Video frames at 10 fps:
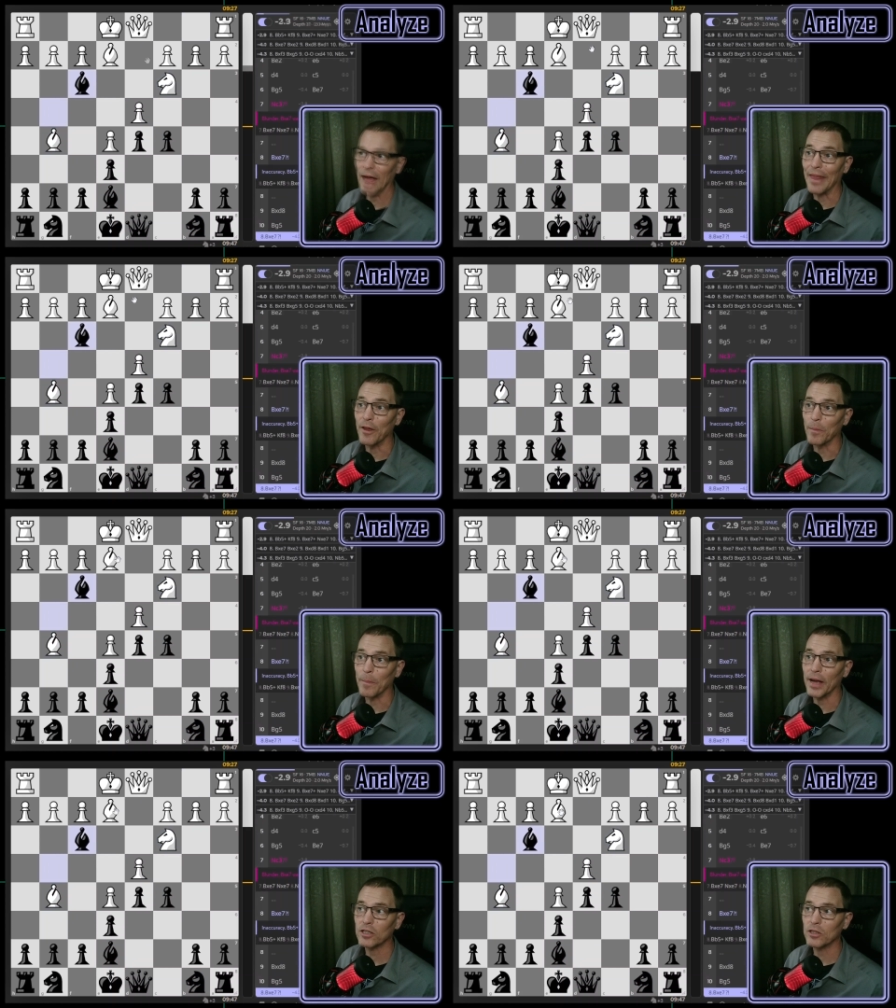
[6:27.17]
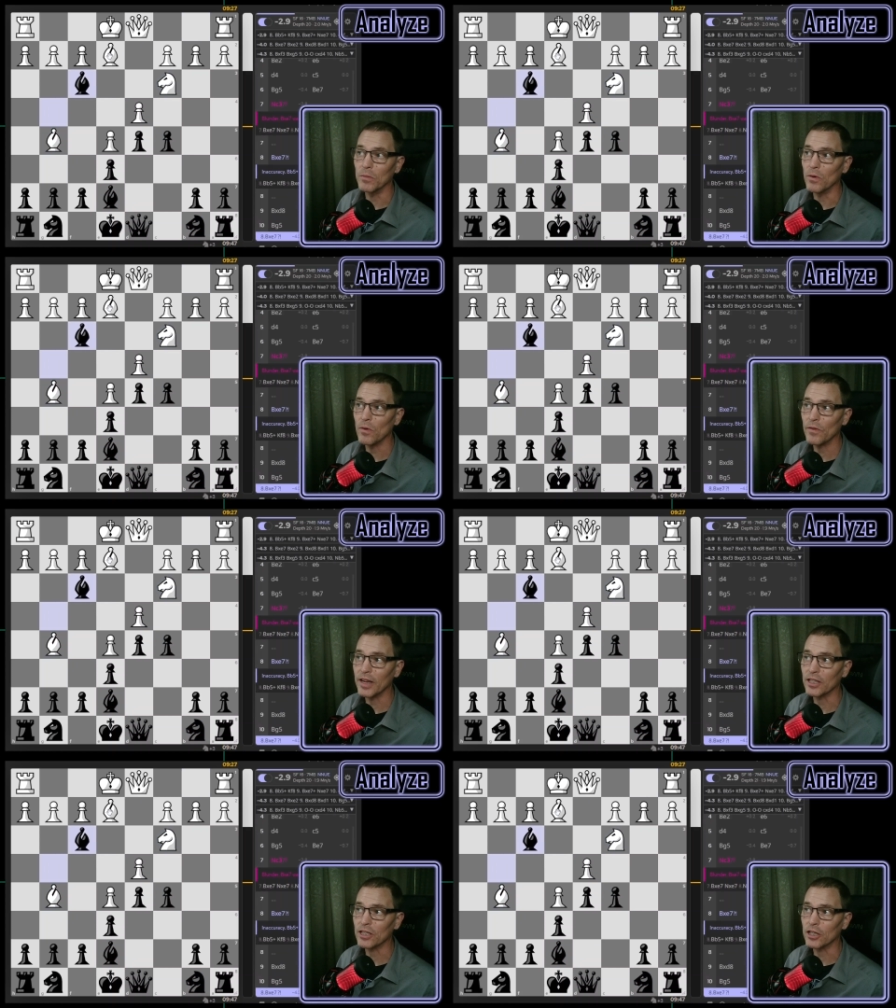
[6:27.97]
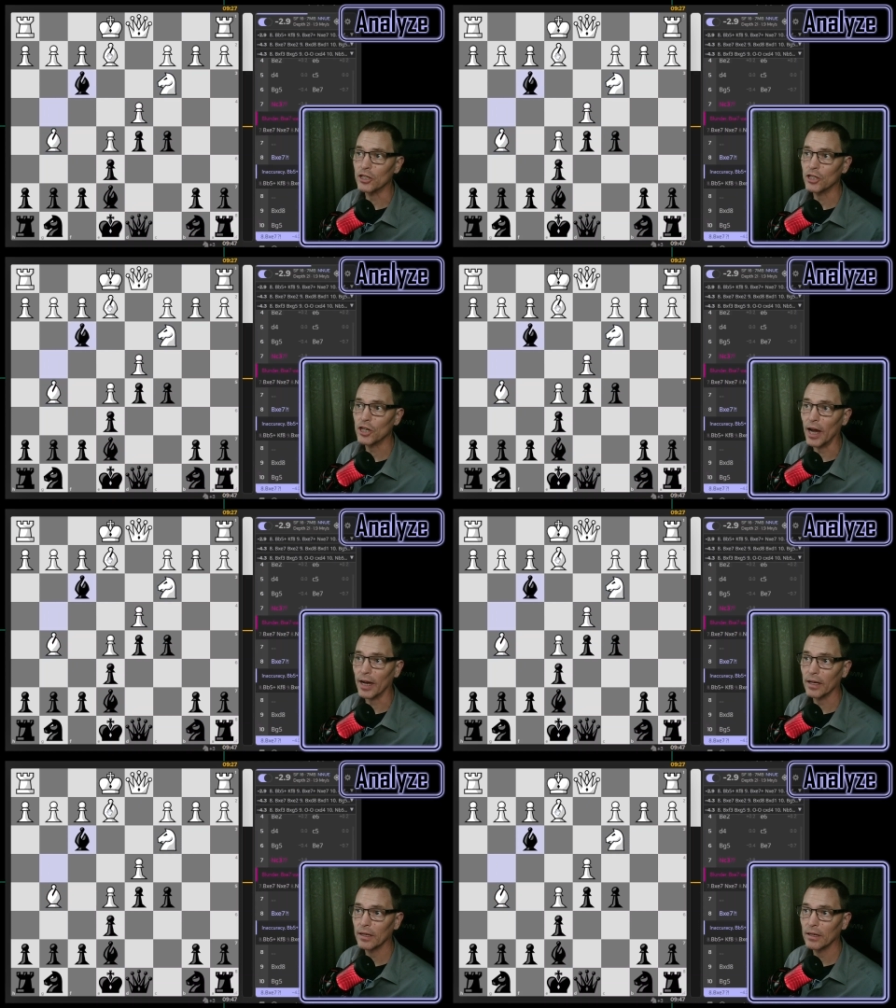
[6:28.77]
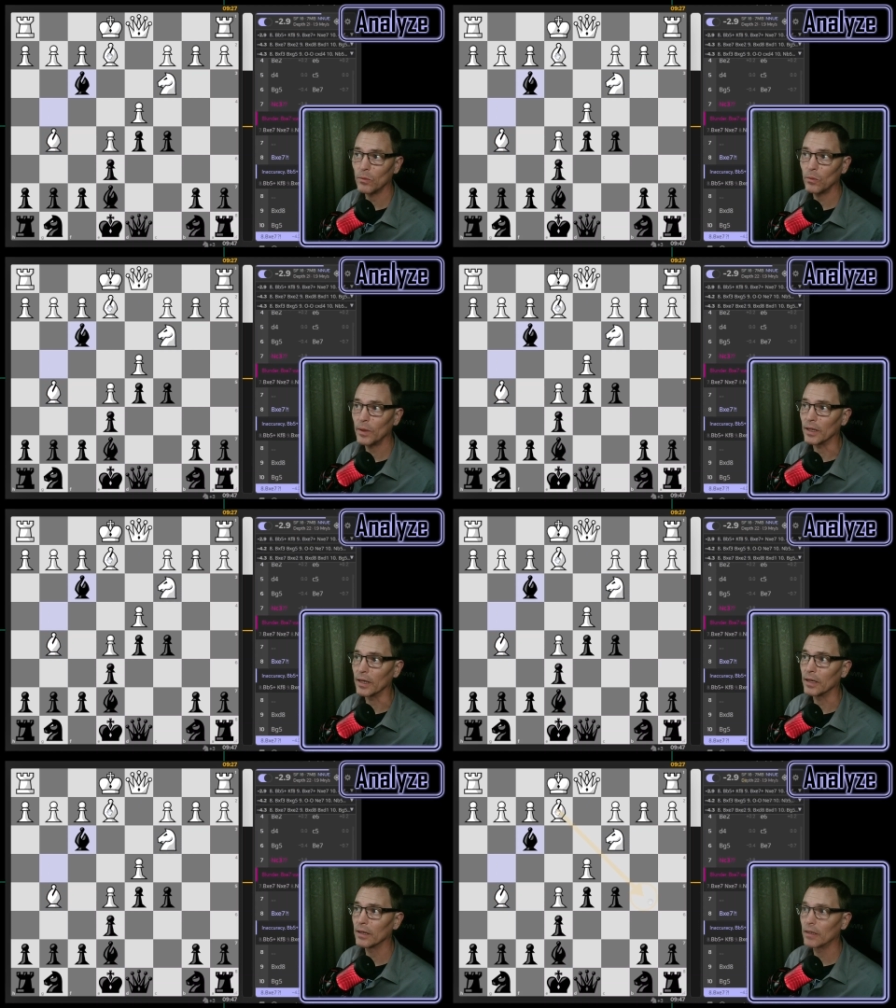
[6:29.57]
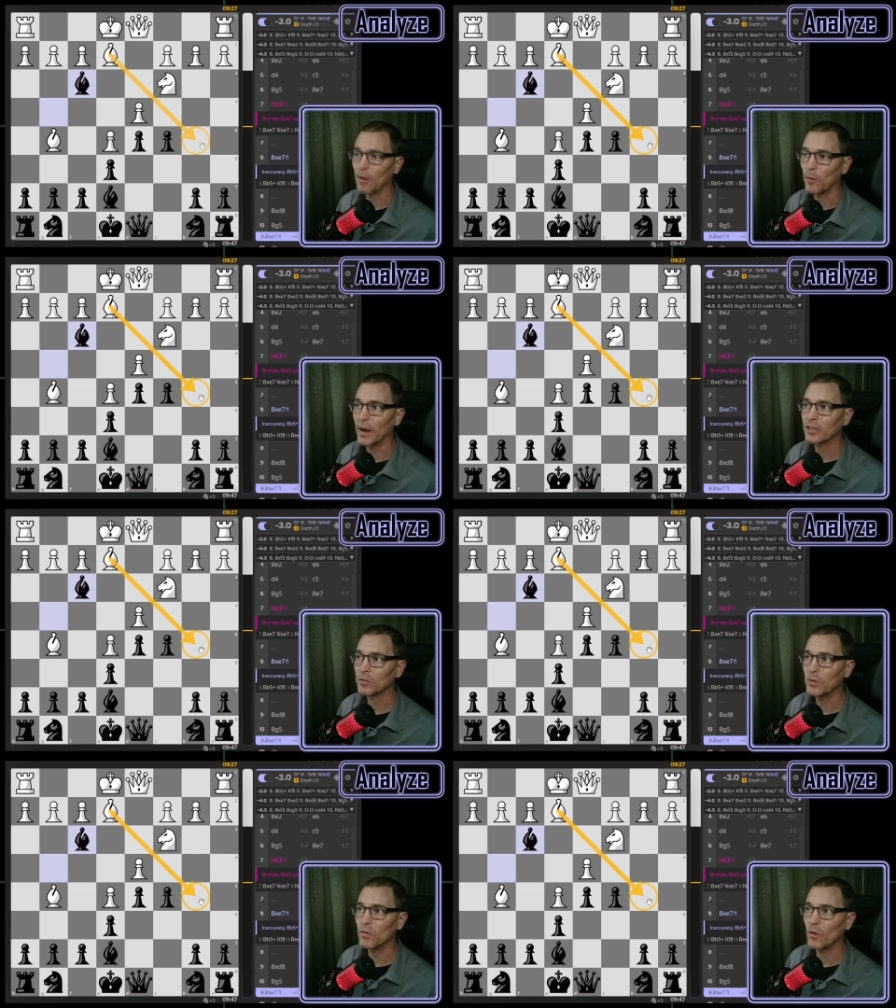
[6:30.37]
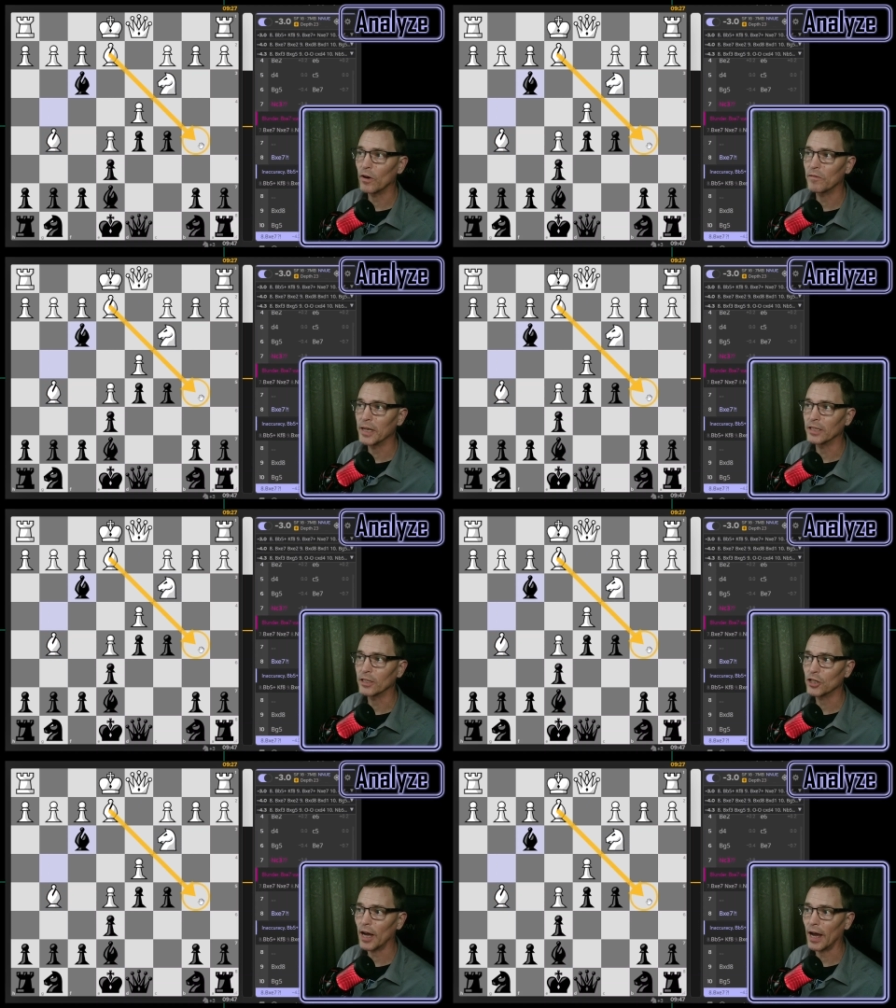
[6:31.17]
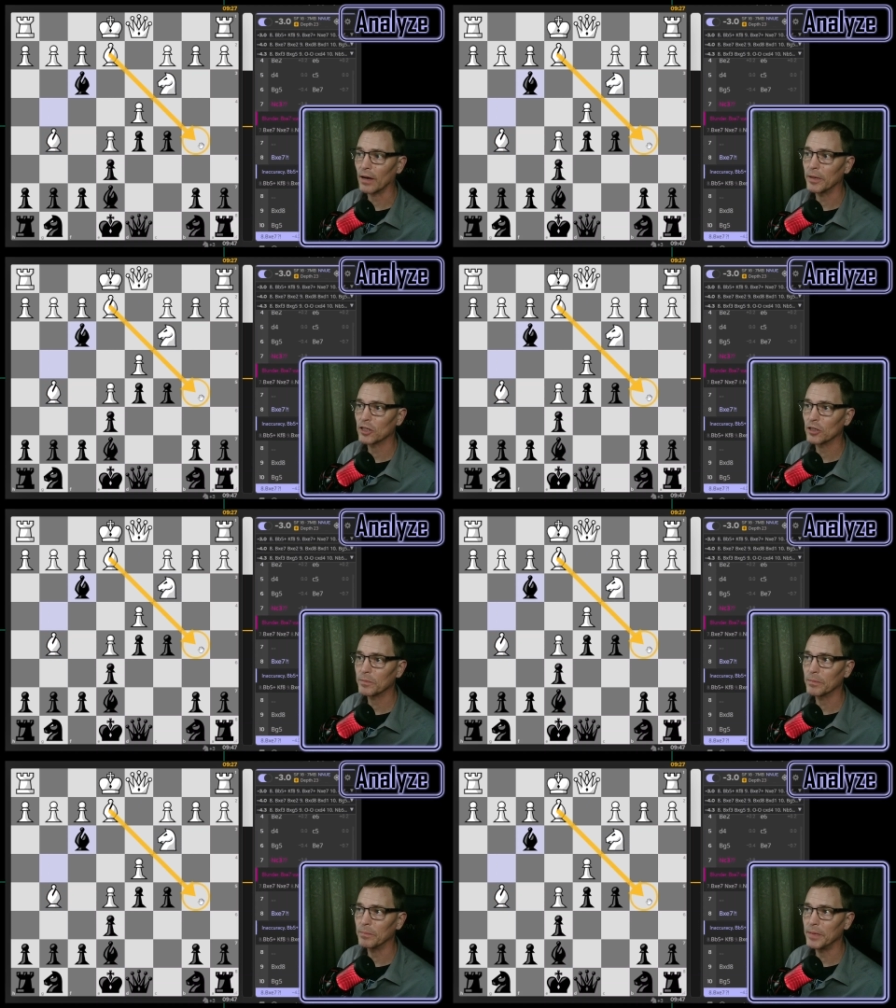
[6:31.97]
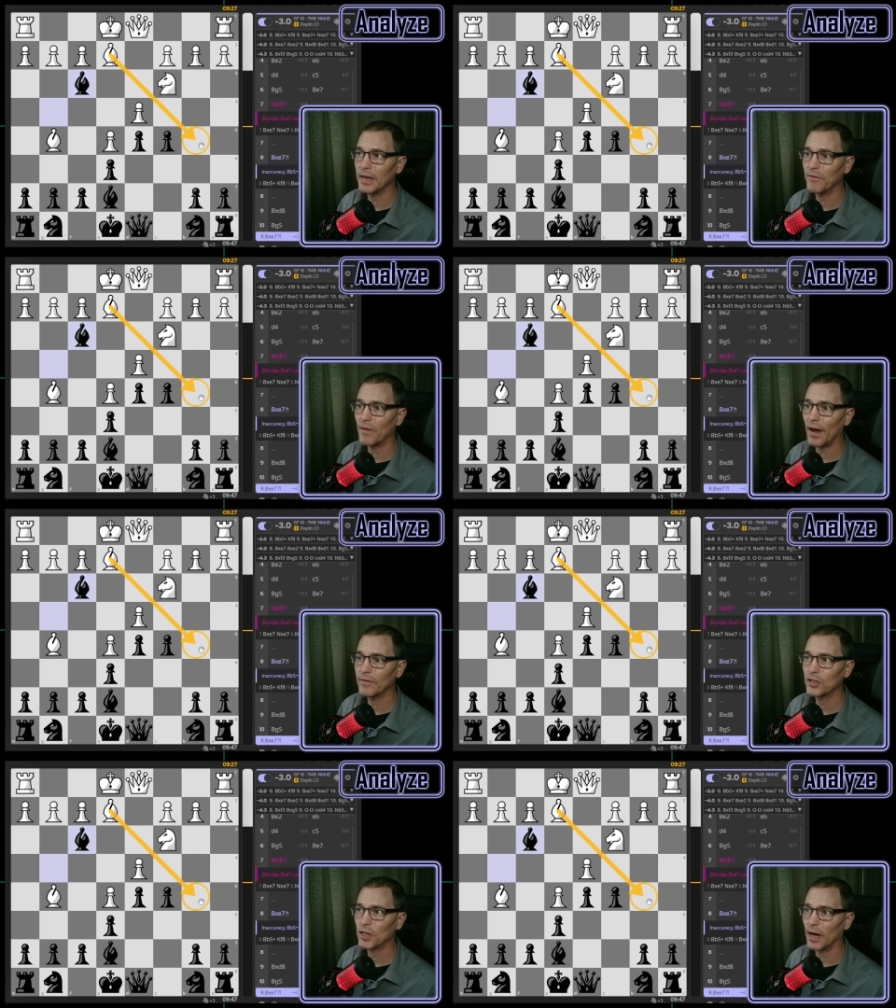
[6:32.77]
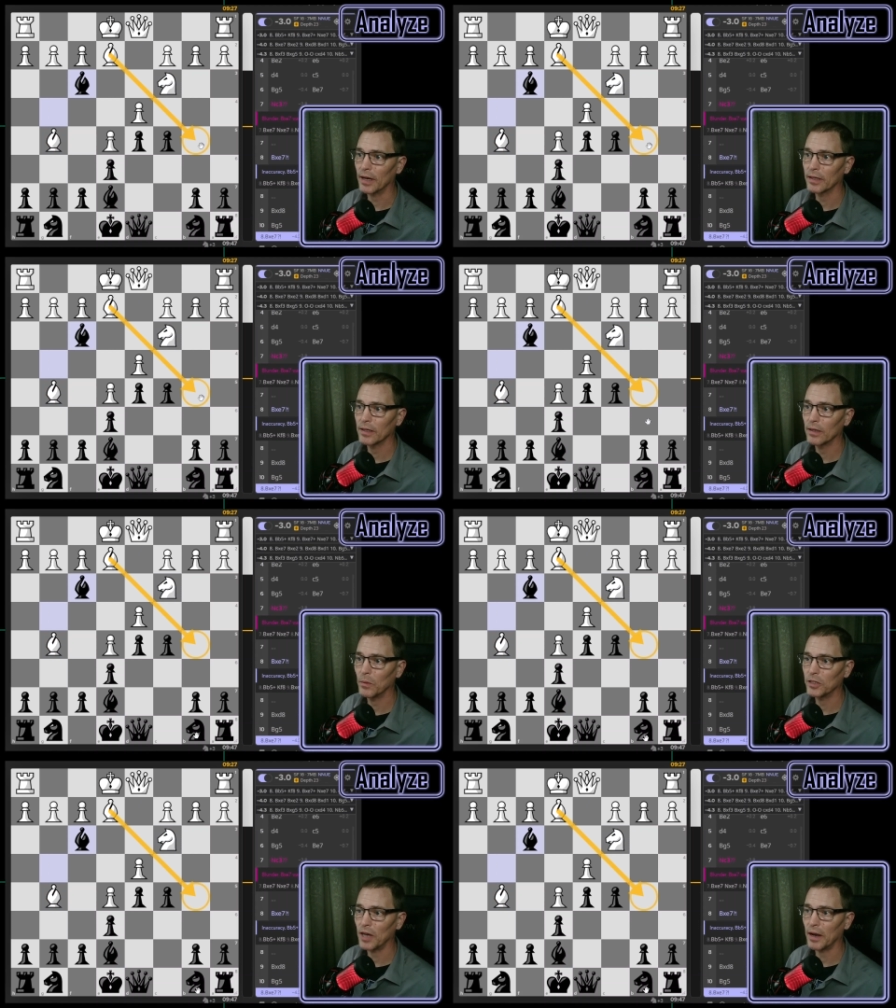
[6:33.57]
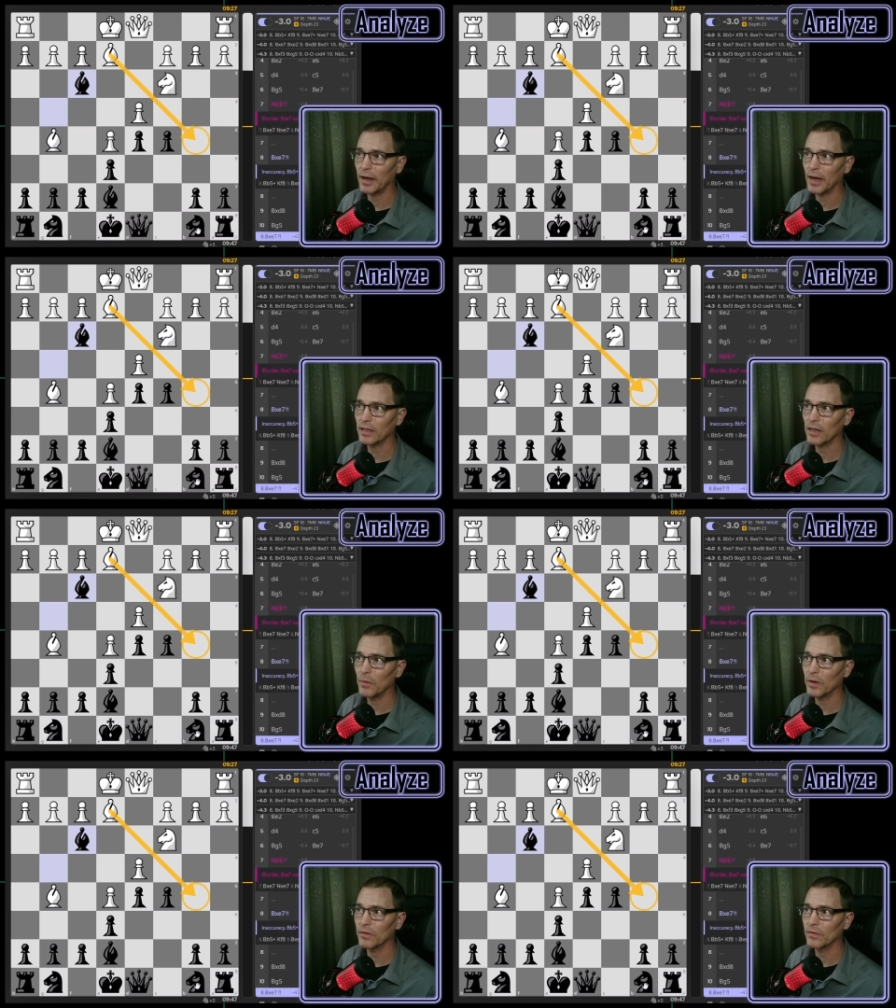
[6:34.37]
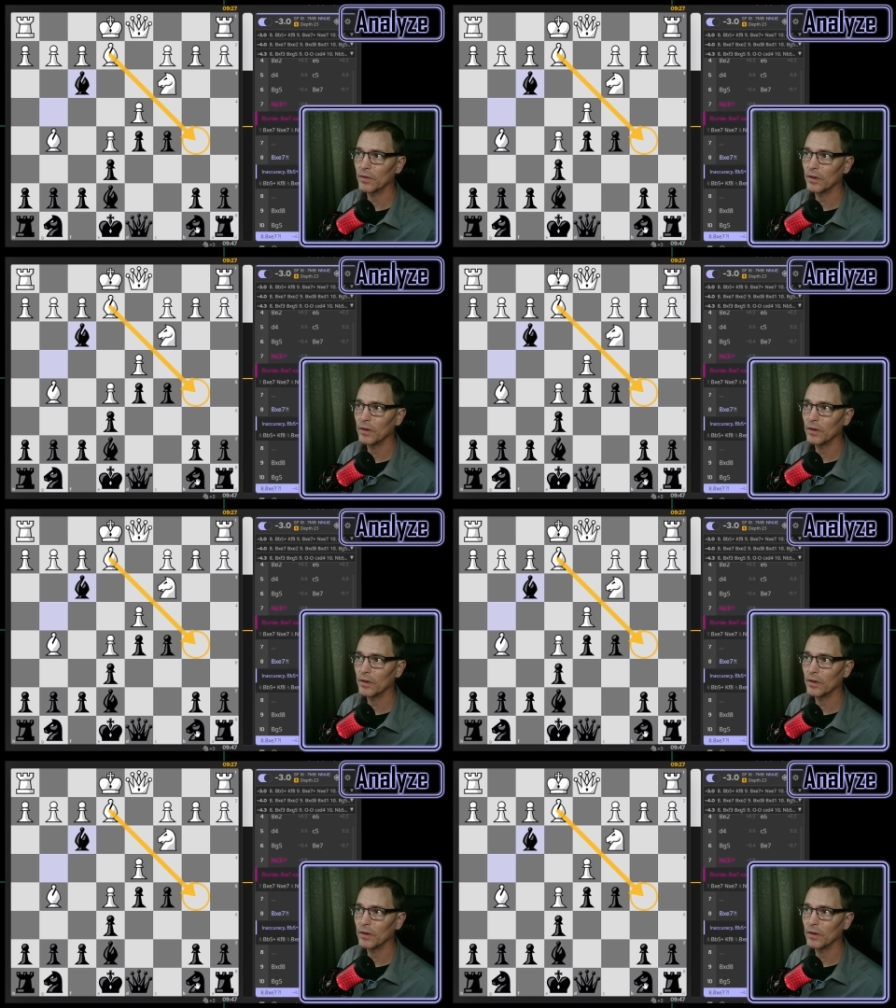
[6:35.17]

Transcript: And their best move is to check. Really? Their best move would have been to check, bishop to b5 check, which I guess I would have,